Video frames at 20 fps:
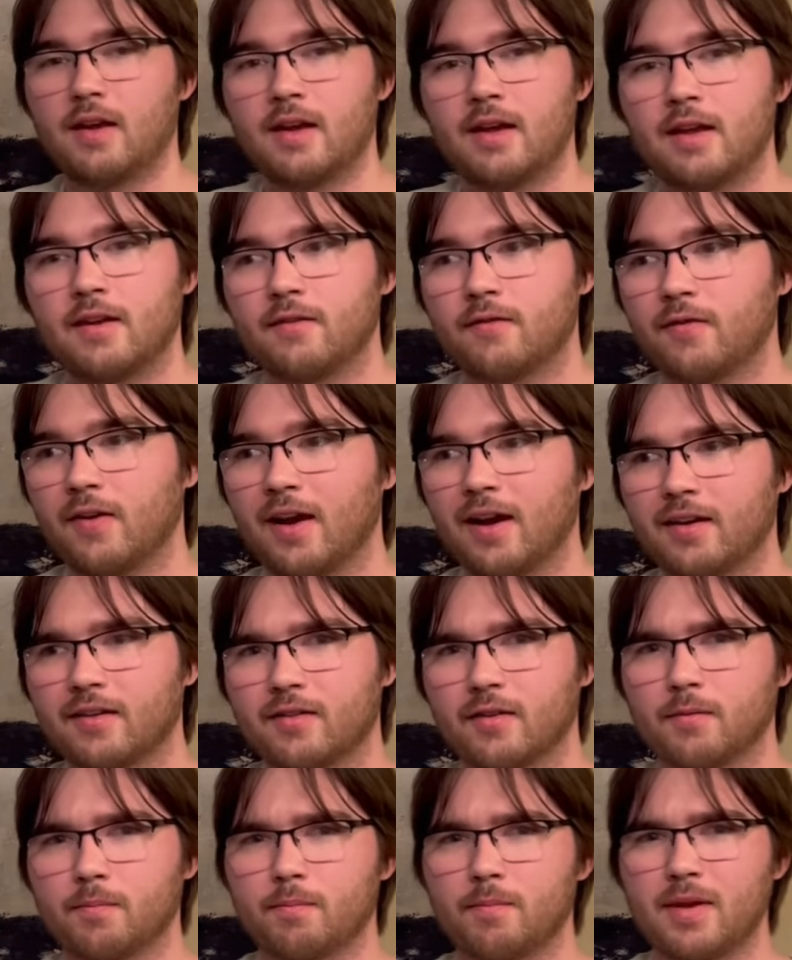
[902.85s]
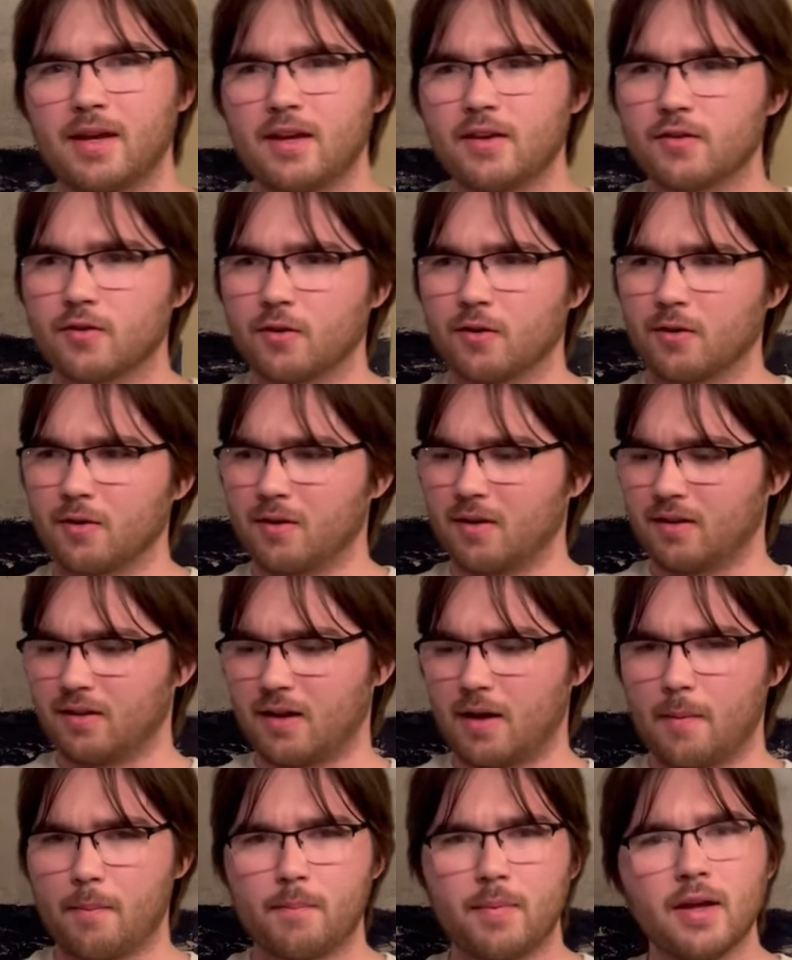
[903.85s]
In fact, the peaks are a
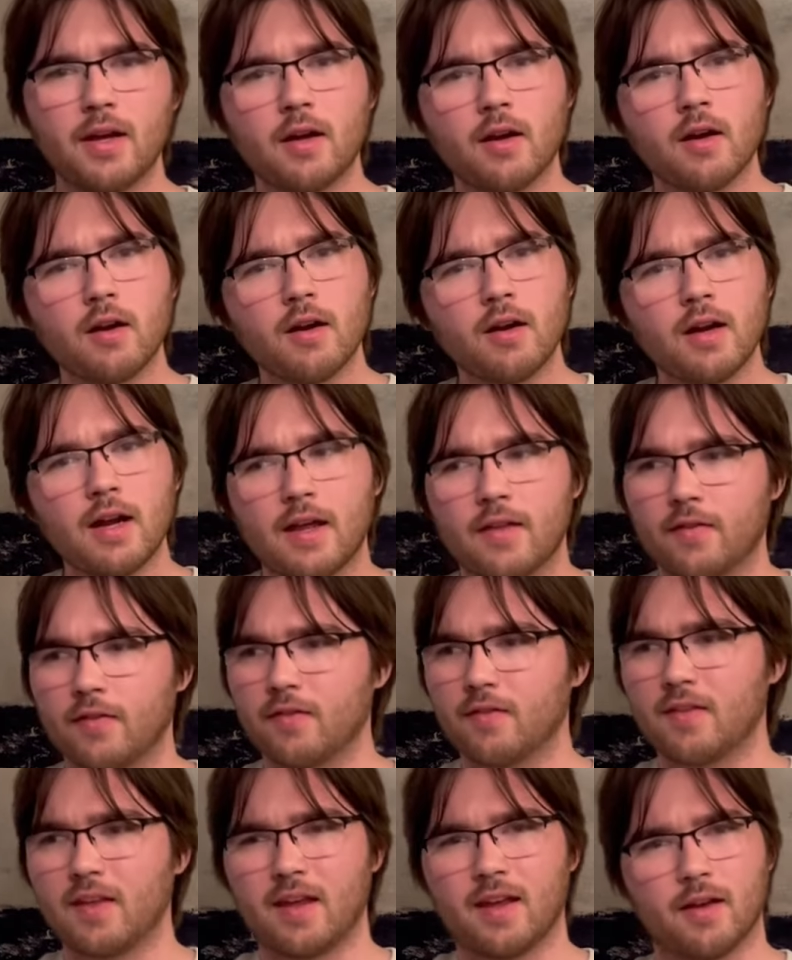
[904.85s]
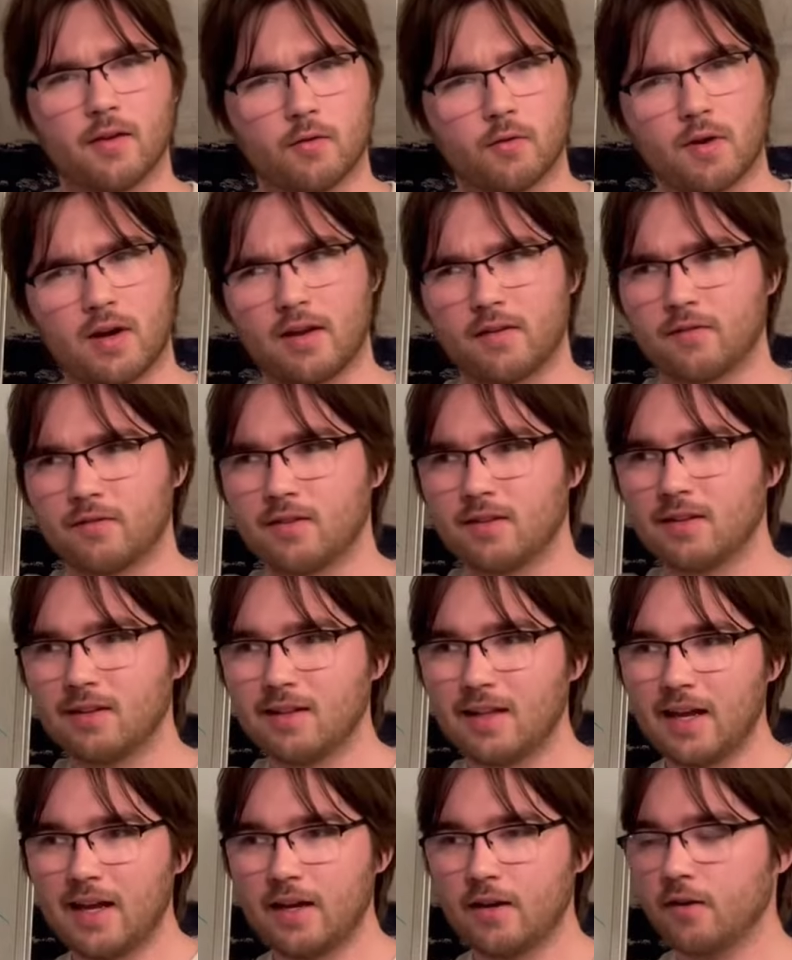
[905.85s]
lot bigger and they arrive
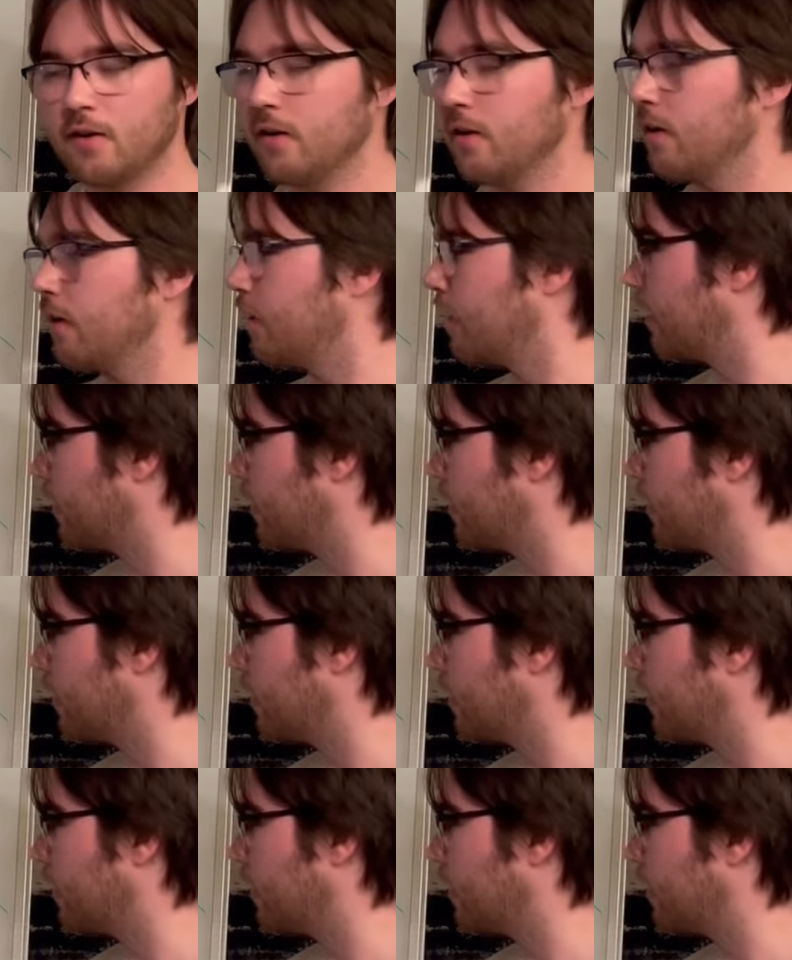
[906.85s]
later.